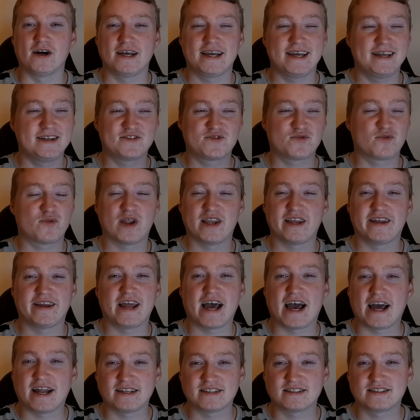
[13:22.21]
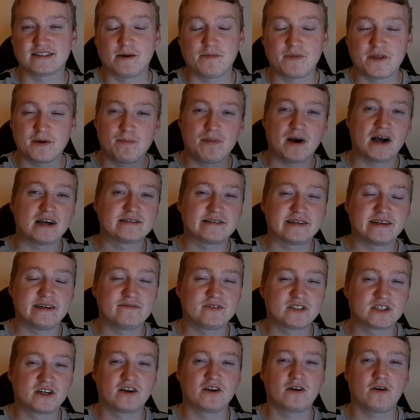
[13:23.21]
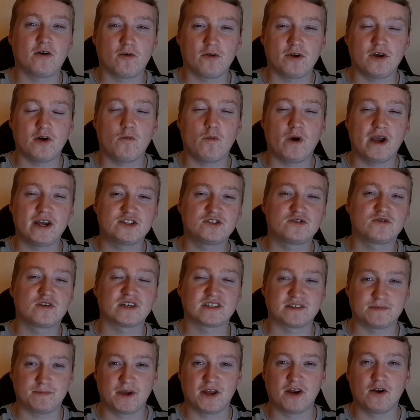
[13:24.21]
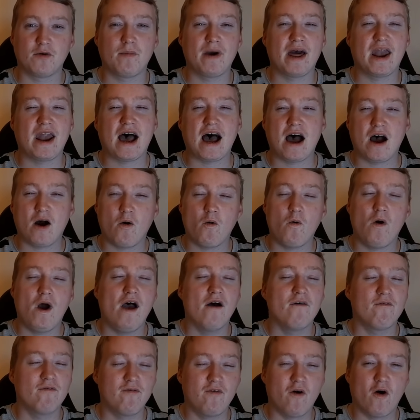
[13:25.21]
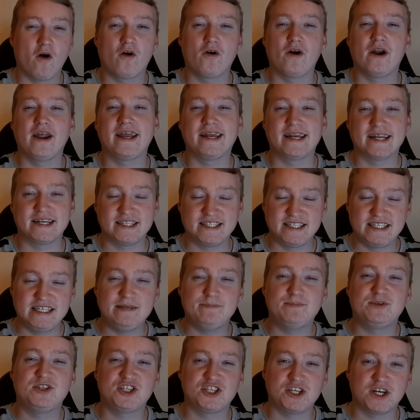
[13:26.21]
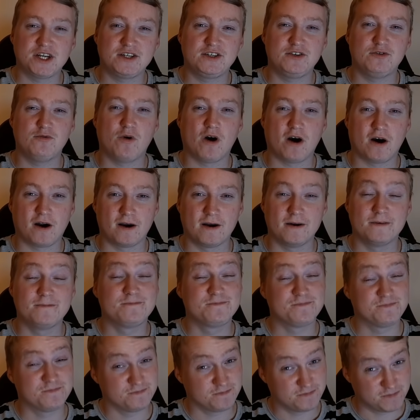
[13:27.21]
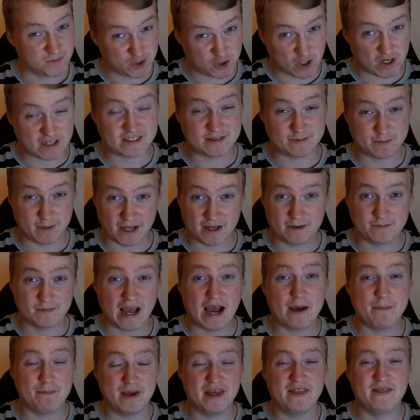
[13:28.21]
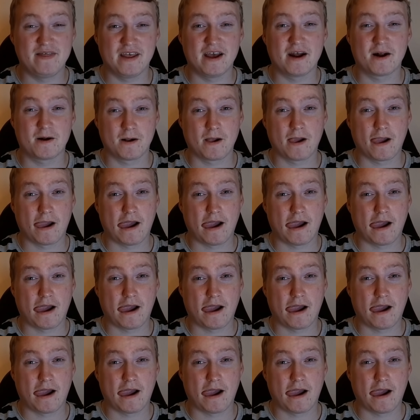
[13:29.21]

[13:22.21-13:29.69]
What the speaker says: It's really not. Something positive is gonna go your way, trust me, no matter how far in the deep shit you are. Trust me, I've been there.